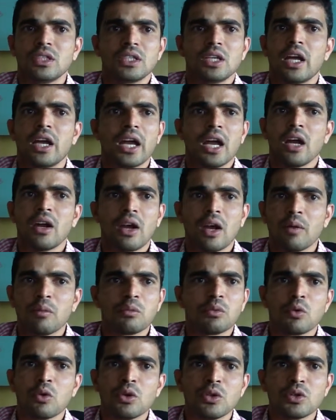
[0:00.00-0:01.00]

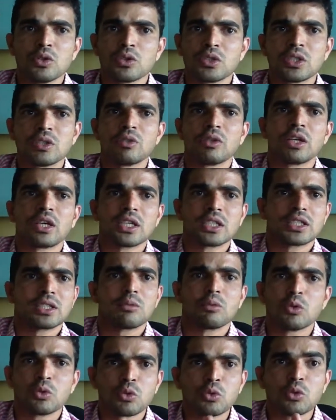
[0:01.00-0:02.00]
I'm going to sit with the
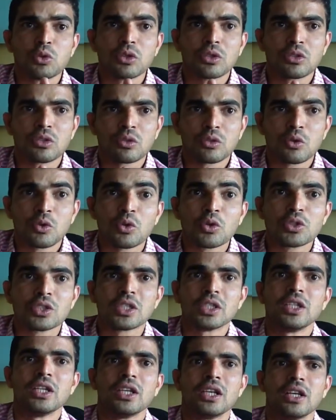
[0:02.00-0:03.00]
customer to close a
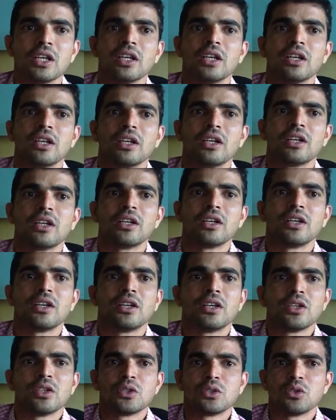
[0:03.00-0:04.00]
deal.
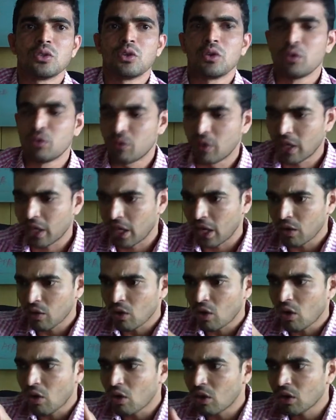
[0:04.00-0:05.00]
So if
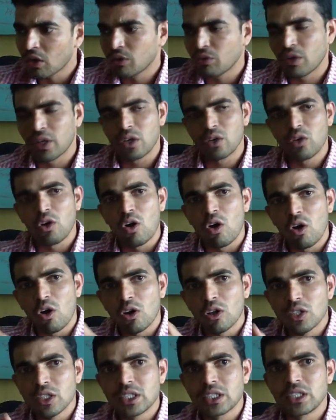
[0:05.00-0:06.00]
I know
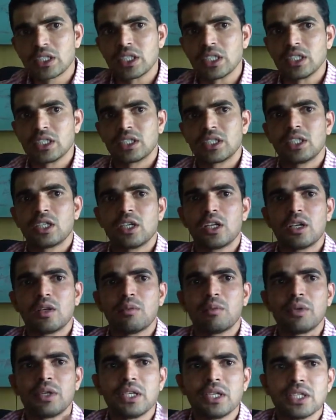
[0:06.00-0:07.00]
all these things, it will
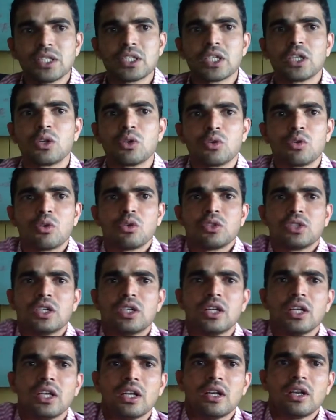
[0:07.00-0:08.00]
be easier to close a
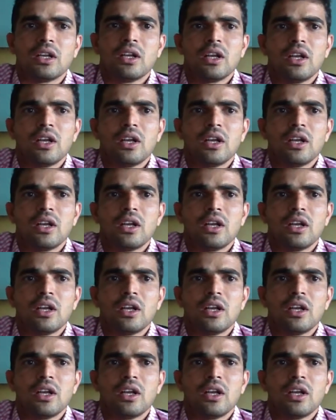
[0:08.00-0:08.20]
deal.